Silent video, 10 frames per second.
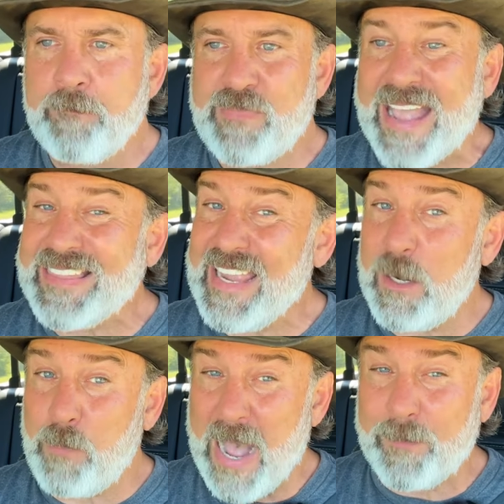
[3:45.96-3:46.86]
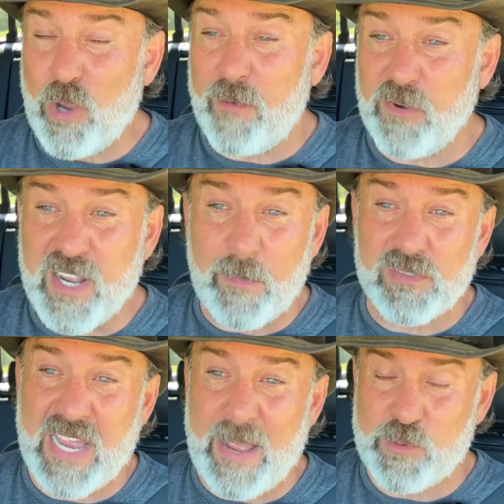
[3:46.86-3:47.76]
that thing had popped off a couple
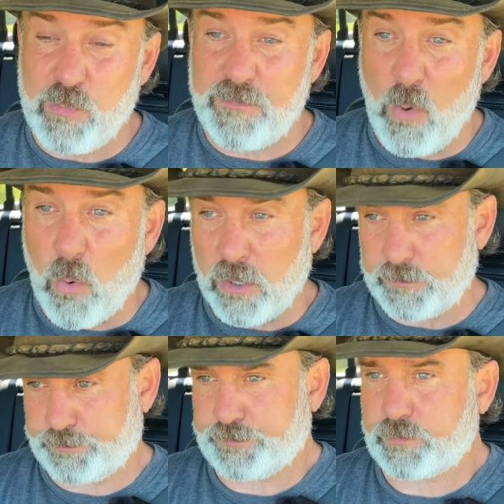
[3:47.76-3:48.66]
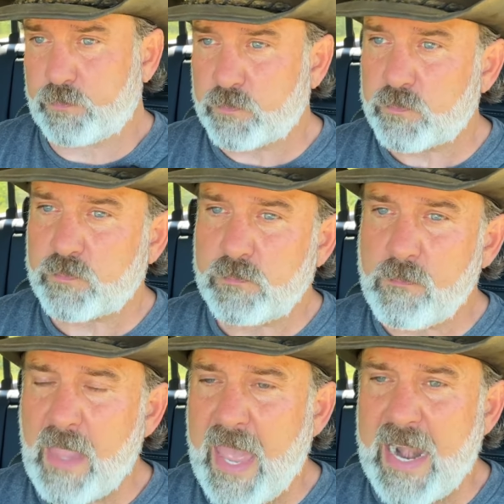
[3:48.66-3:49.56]
times before,
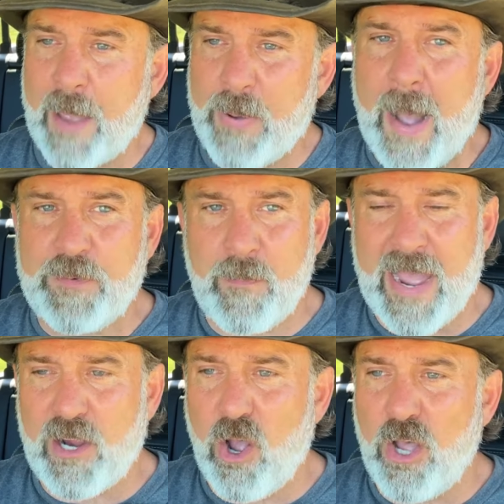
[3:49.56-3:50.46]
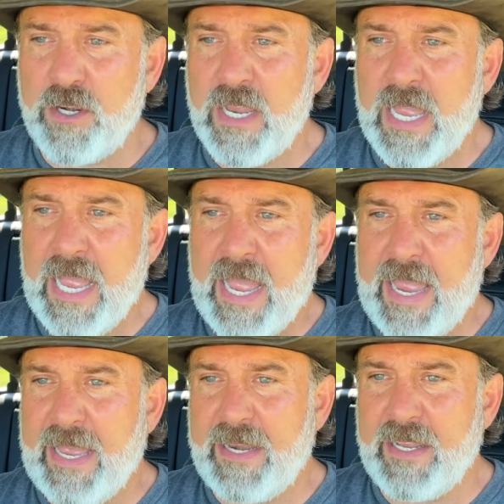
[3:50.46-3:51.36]
and I popped it back on,
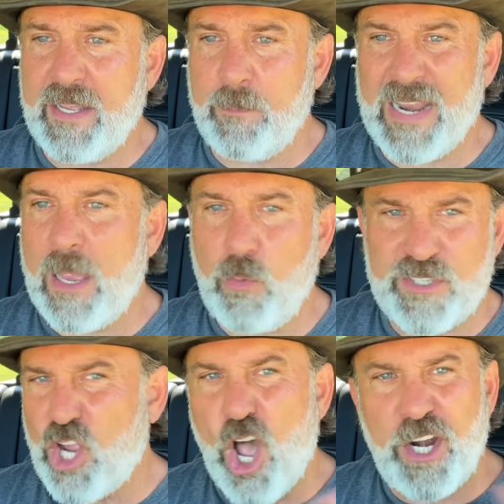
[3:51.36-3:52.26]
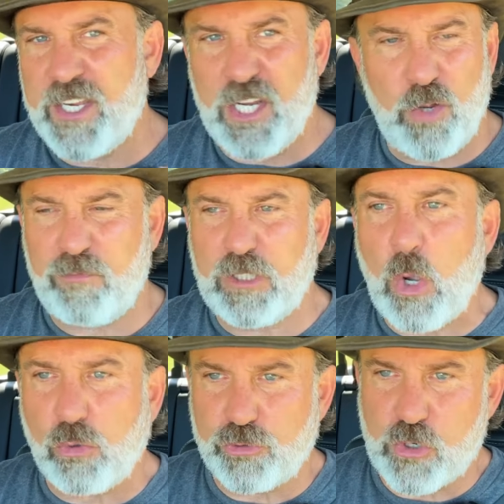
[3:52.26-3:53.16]
and but I always caught it, you know,
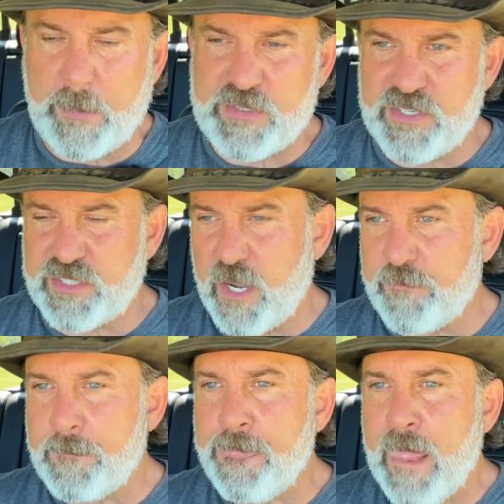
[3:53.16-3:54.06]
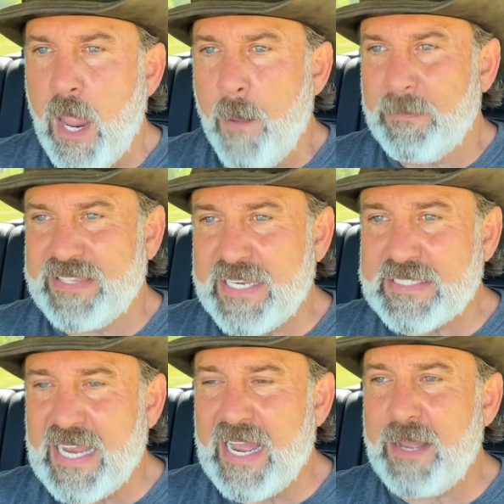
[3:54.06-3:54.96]
local trips and stuff. But this
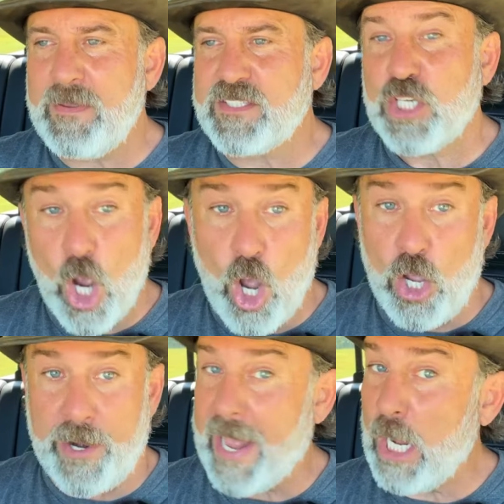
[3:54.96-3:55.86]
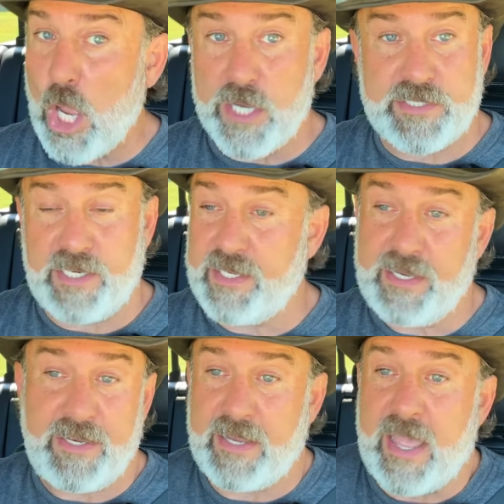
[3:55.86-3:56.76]
time it's gone. I lost it.
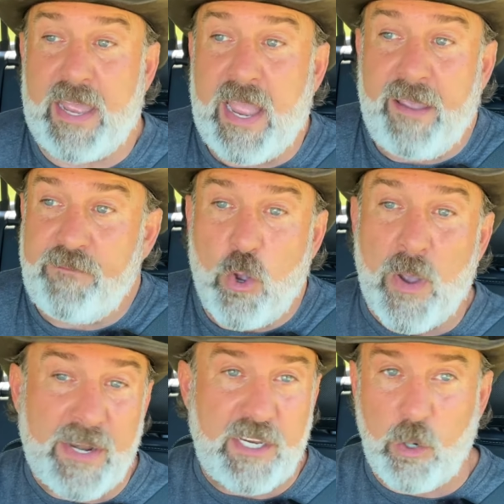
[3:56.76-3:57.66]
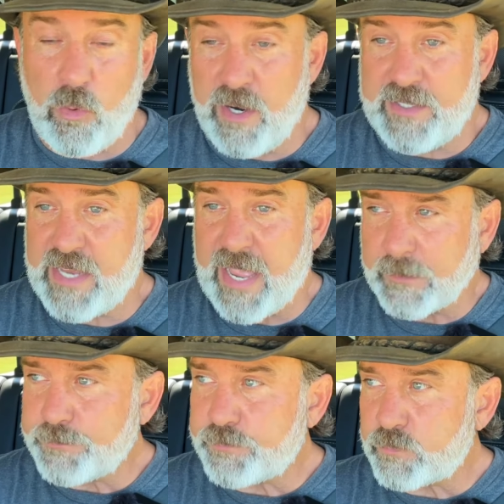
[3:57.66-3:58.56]
I have no idea where it's at.
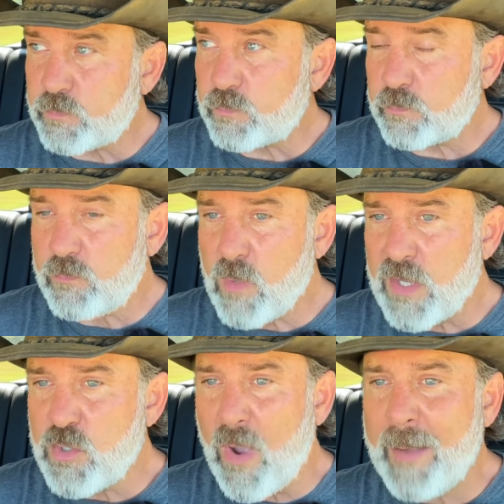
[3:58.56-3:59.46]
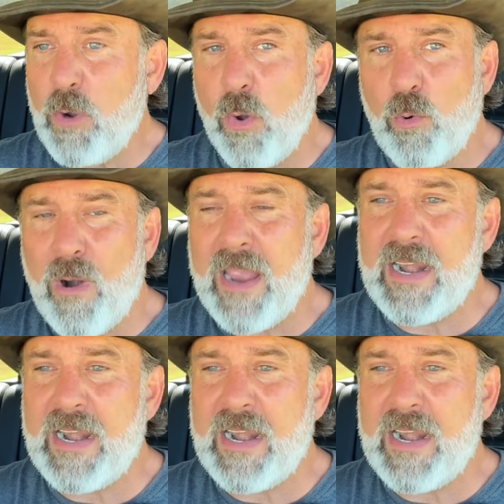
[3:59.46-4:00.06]
So I'm going right